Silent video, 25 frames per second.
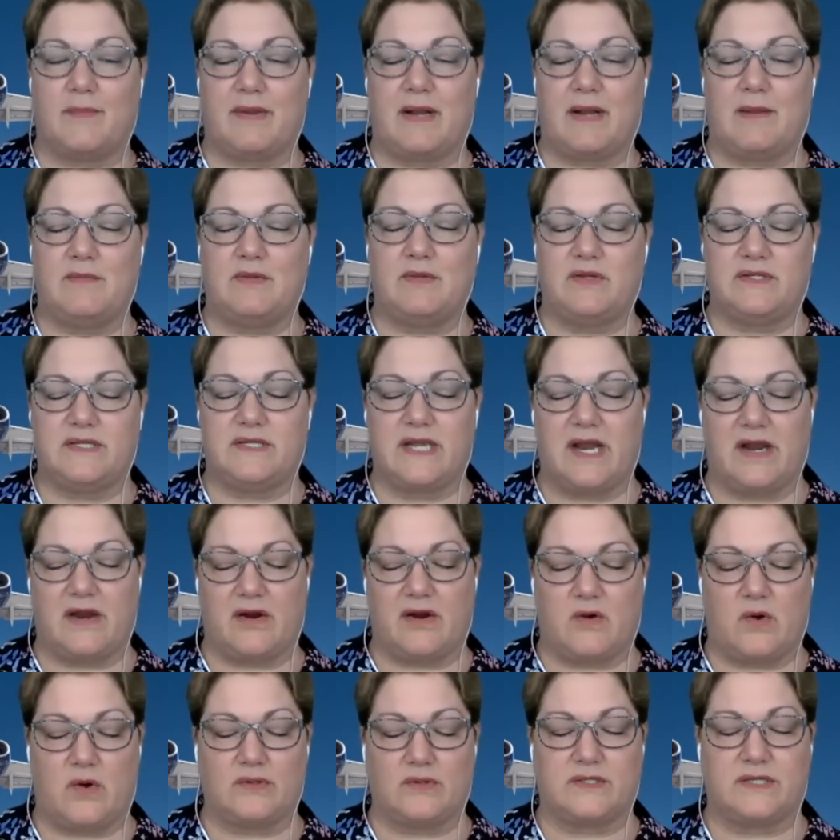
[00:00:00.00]
And I'm using air
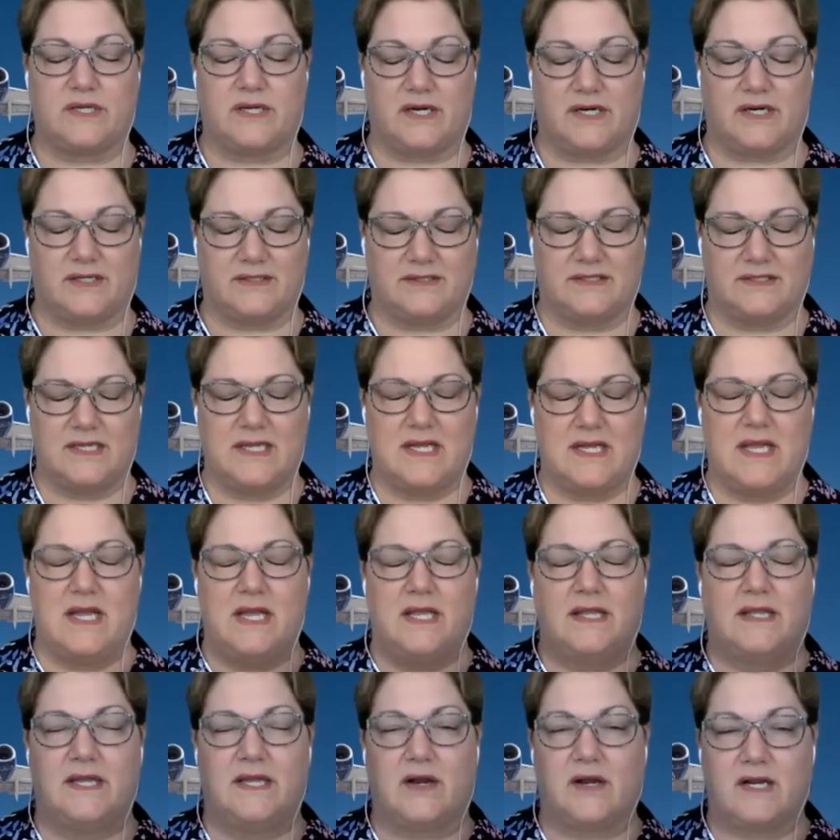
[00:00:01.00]
quotes here.
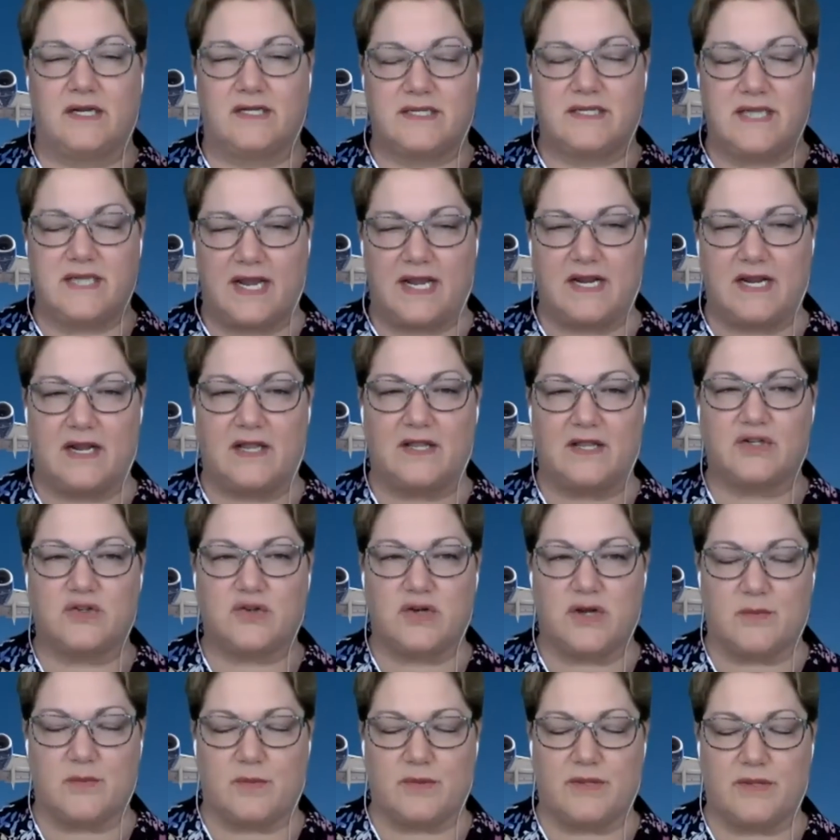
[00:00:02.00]
They're going to take it on the
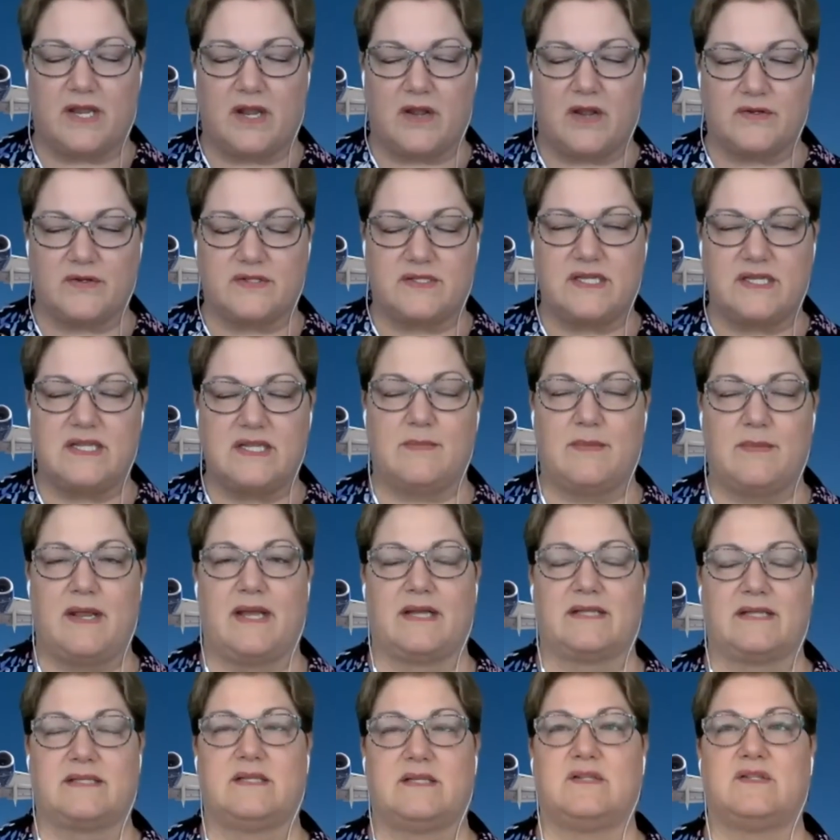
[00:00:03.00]
trip when they go see them
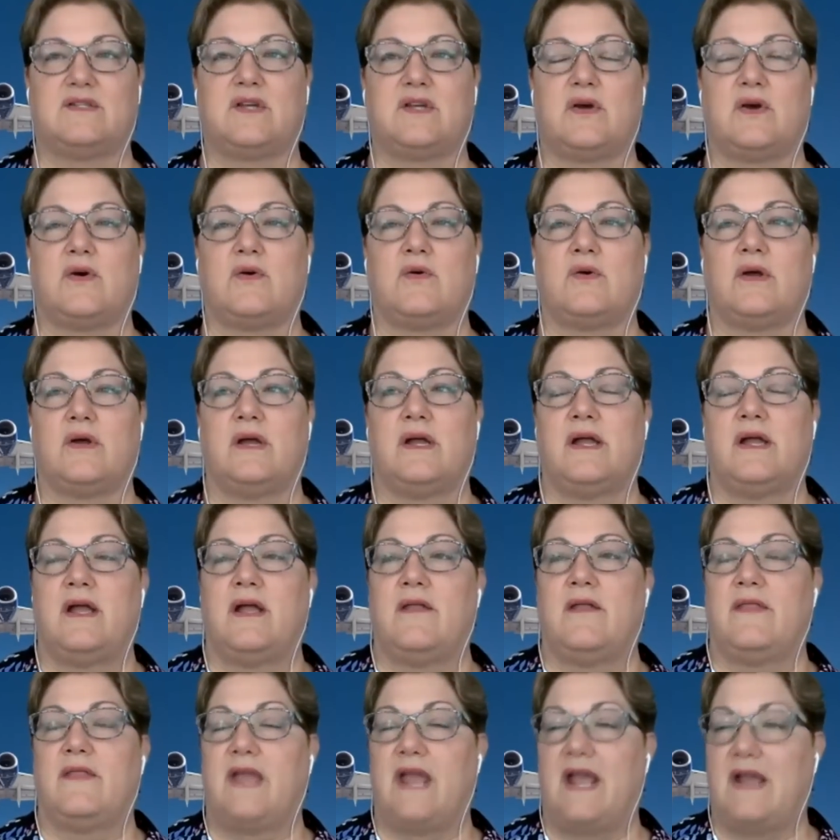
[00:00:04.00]
next. And so
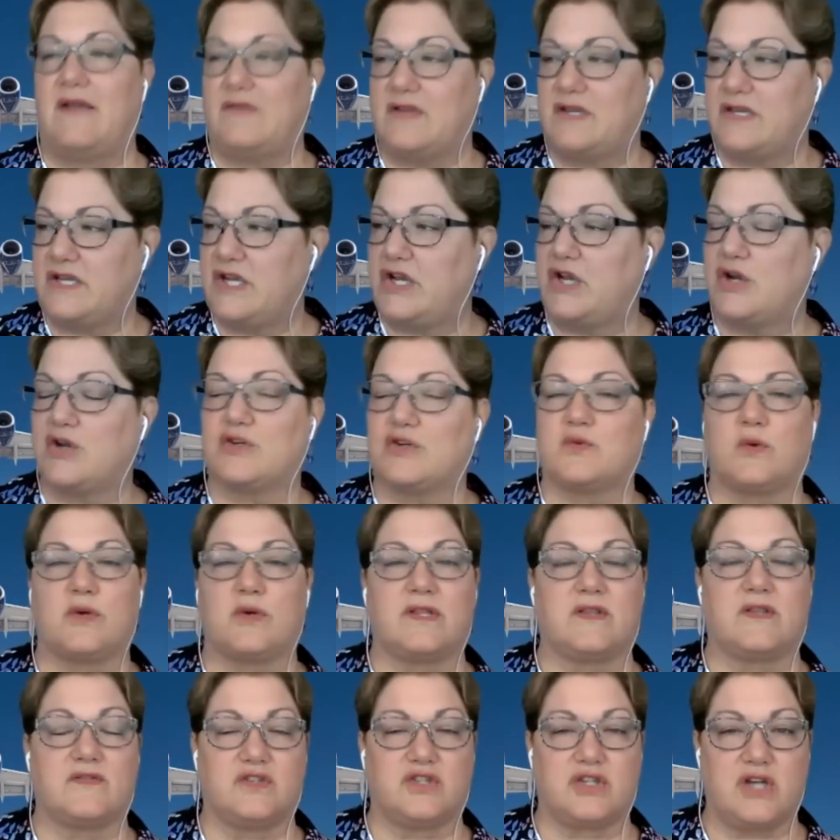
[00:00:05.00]
they have a year's
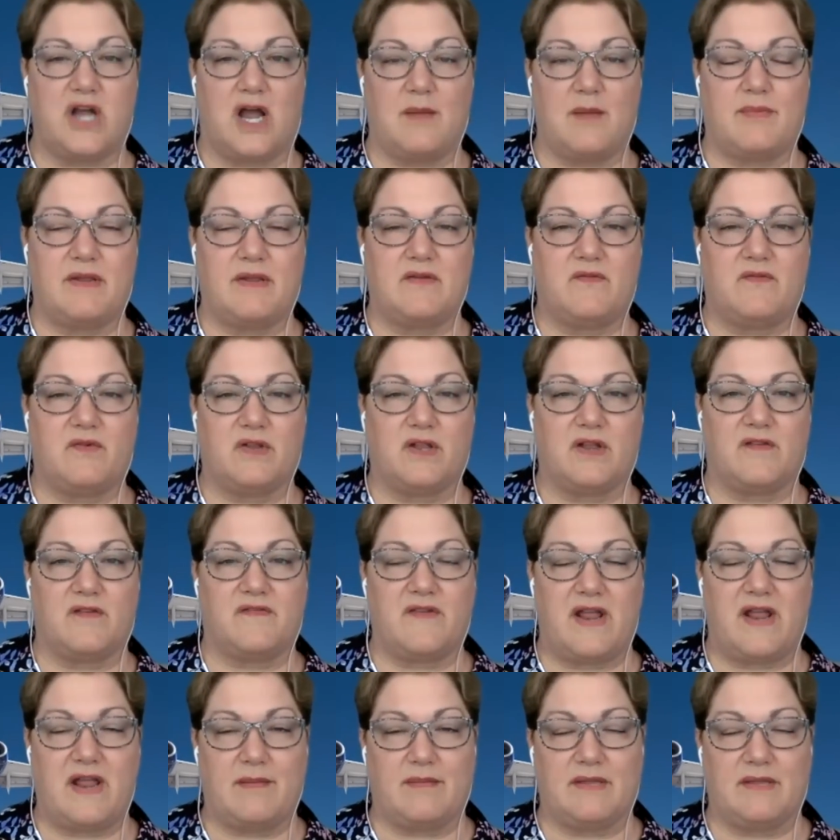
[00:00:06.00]
worth of shopping for their
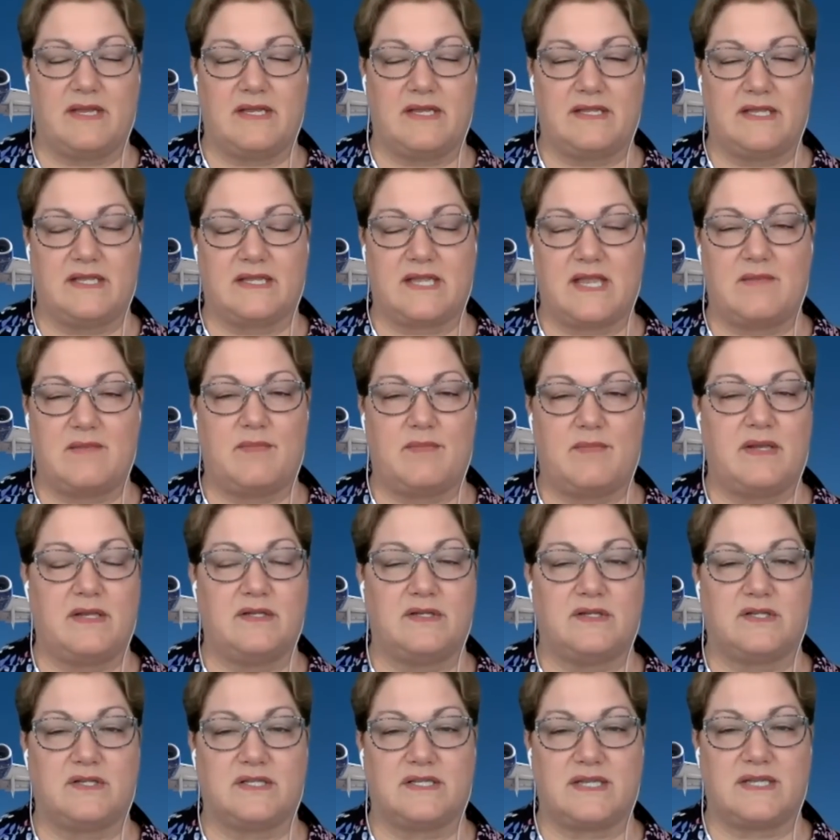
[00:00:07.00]
family that they've
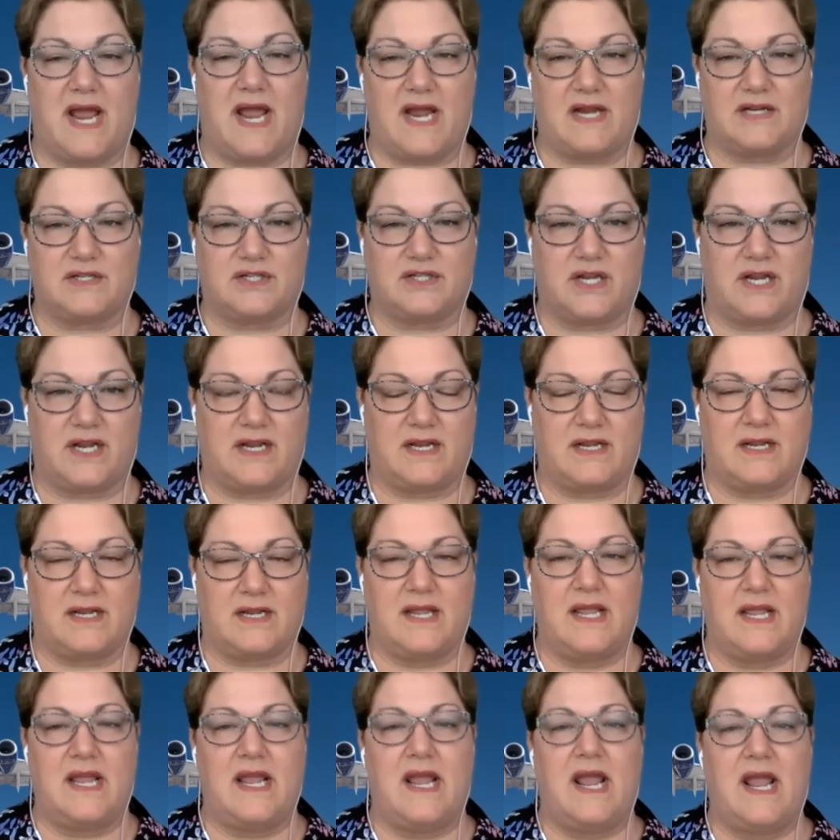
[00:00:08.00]
been stashing.
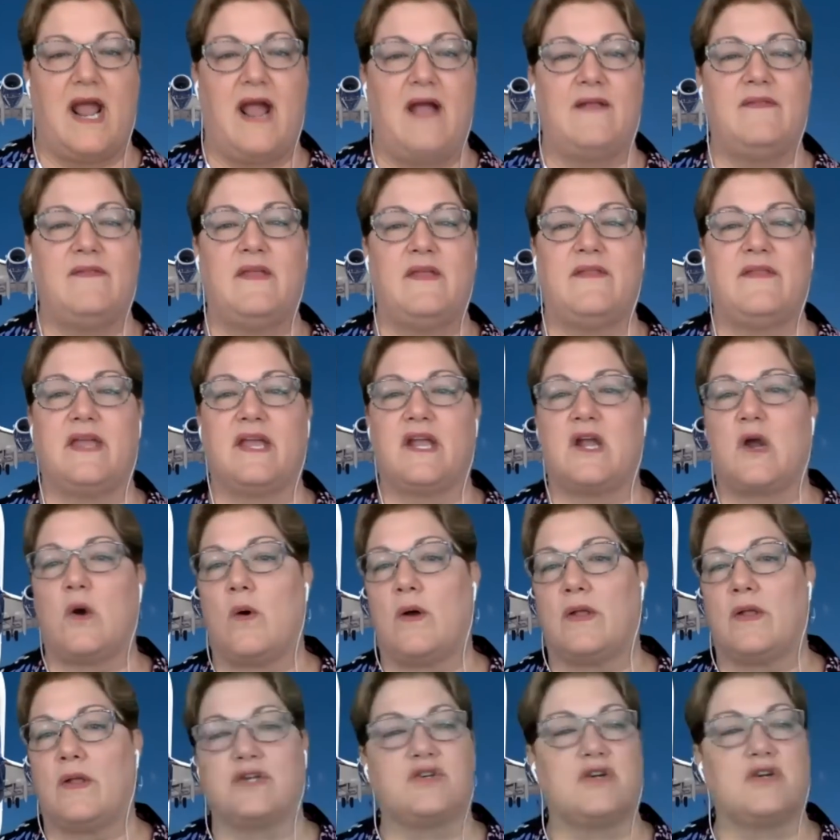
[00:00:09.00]
And then they go
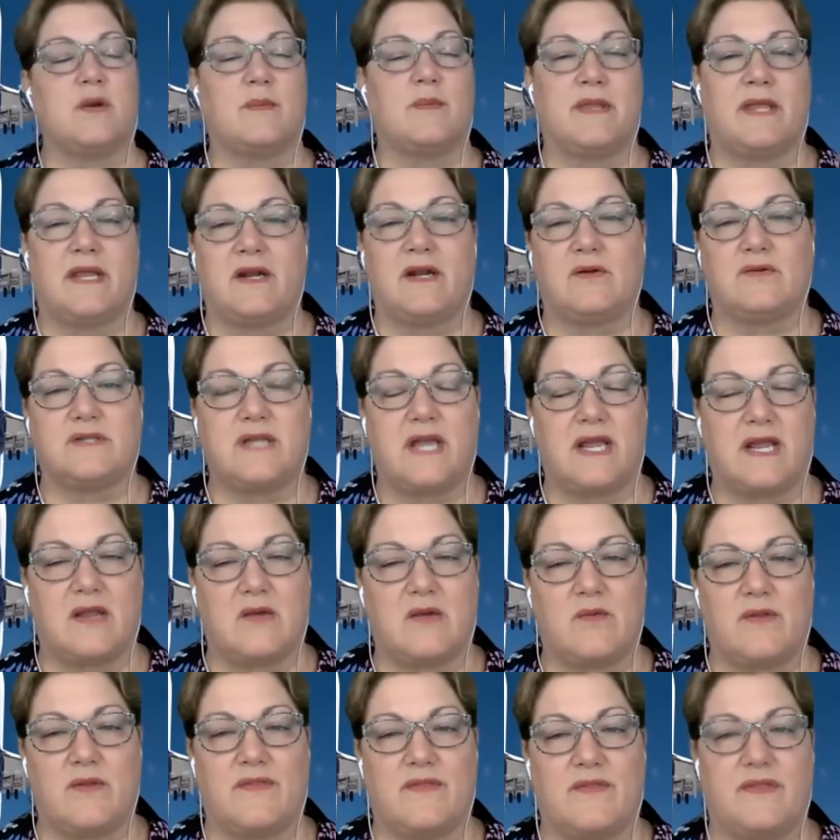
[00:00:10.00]
on the trip and they don't take
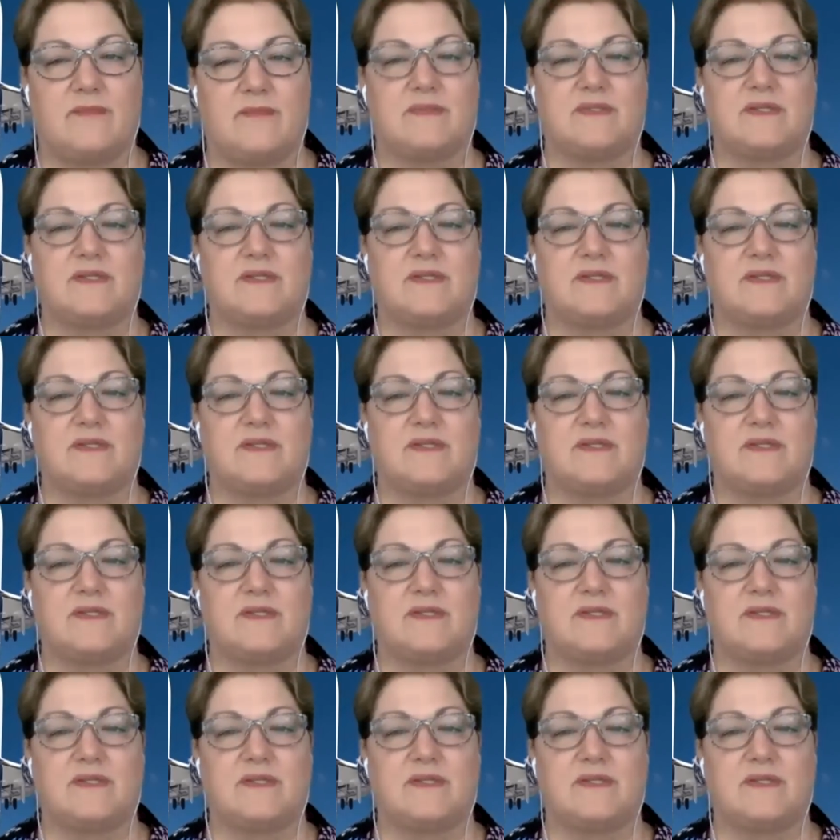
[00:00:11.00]
it with them.